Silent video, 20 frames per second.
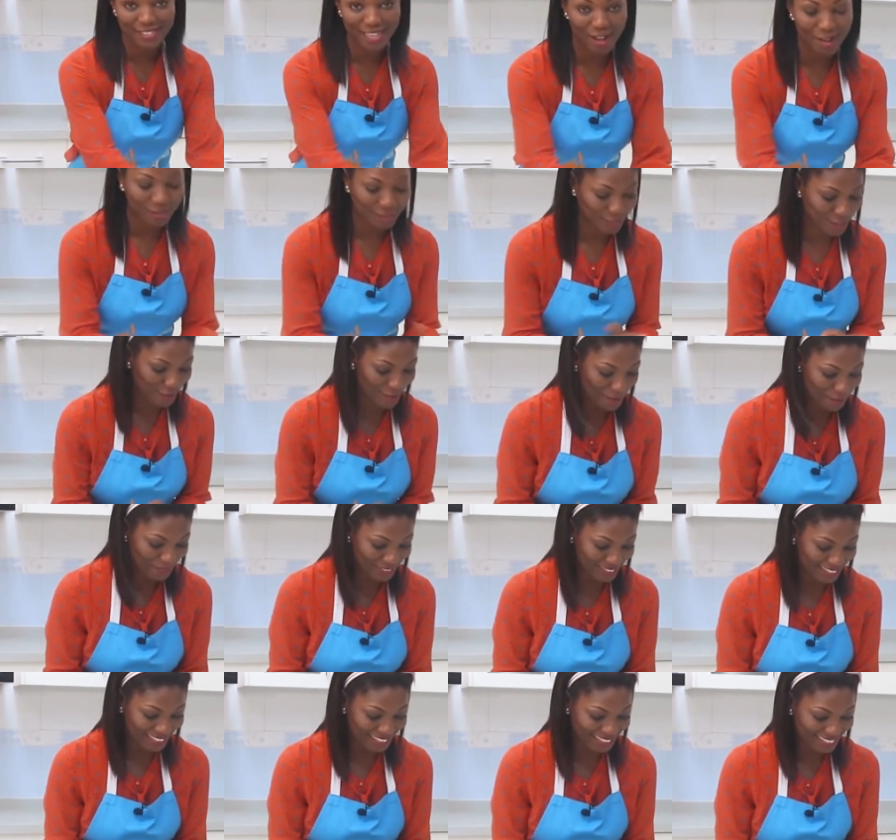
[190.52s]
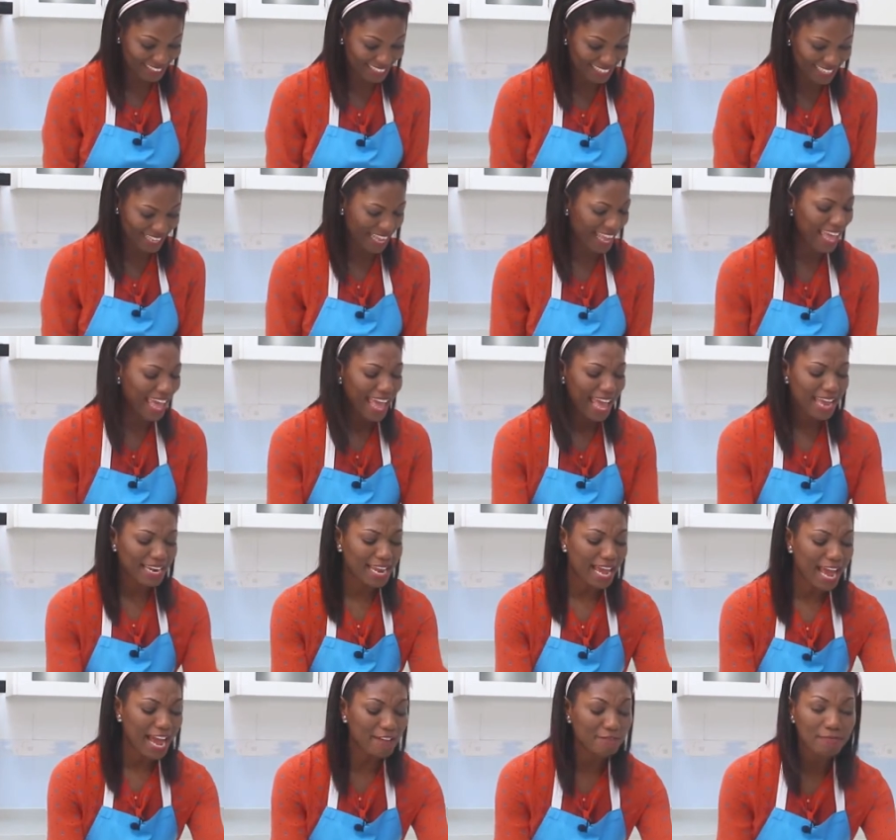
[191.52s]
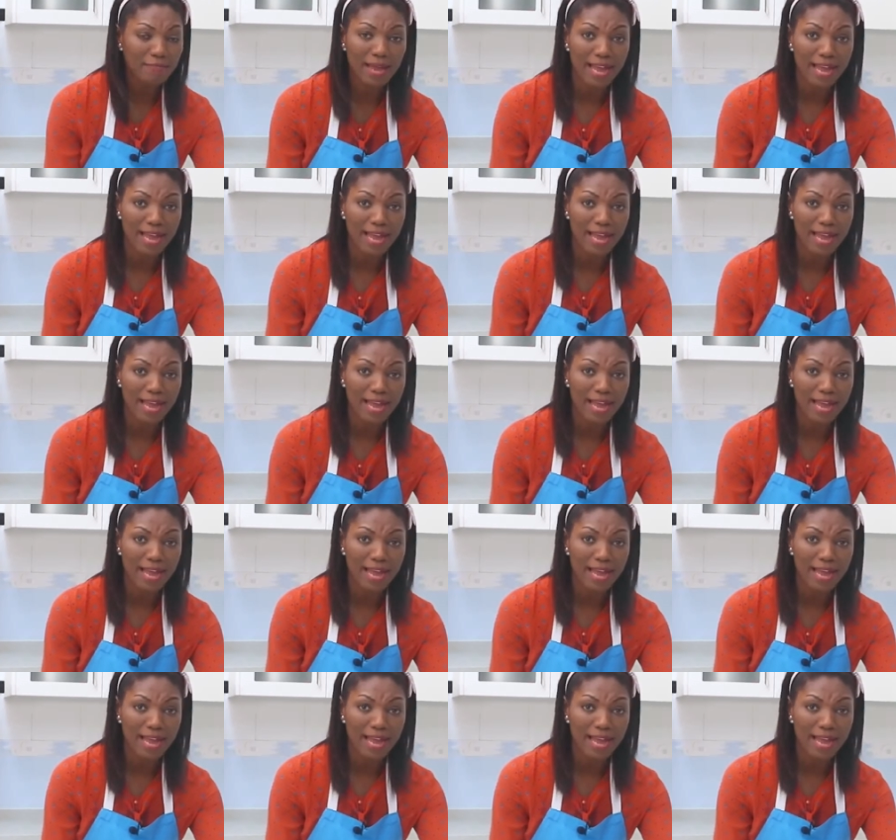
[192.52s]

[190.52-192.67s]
are also representing here. And I have